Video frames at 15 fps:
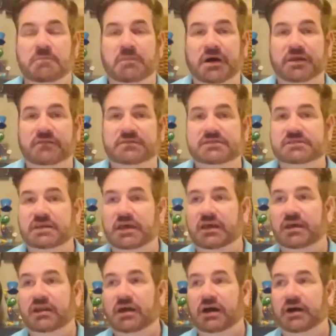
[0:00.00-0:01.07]
might have
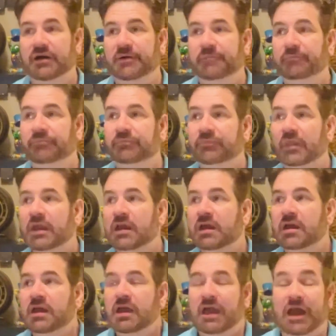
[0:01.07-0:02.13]
said,
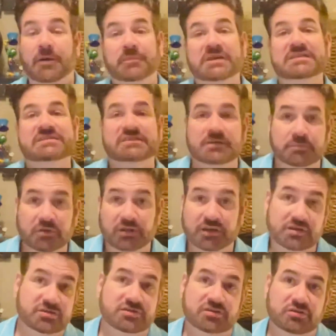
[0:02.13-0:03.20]
how many
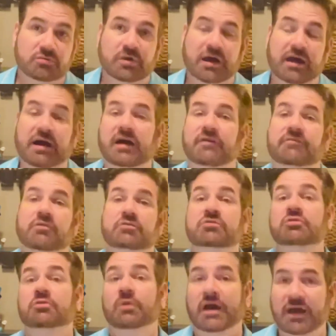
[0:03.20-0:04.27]
siblings do you have? Do
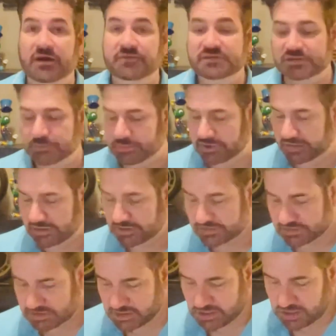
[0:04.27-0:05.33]
you have
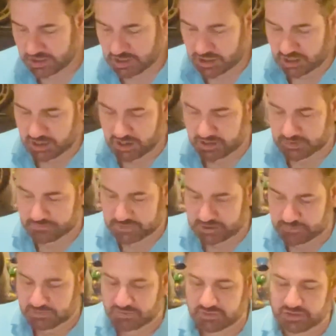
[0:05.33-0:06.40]
siblings?
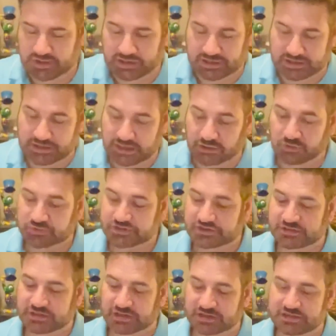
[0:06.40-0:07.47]
Maybe the yellow
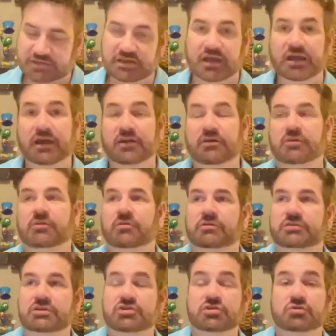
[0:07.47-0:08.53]
stick said,
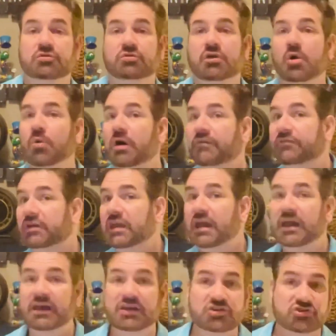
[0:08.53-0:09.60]
did you go on
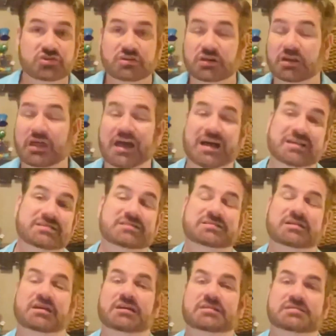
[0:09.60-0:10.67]
vacation last
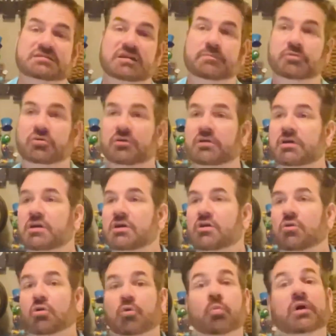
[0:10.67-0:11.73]
summer?
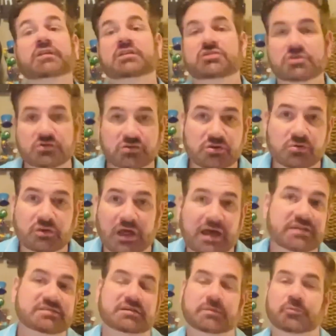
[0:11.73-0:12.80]
Or what did you do
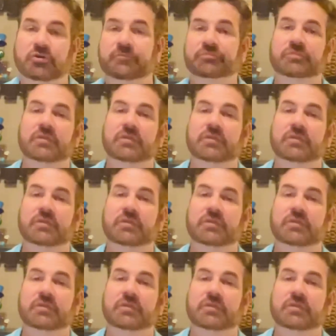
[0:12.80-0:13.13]
last summer?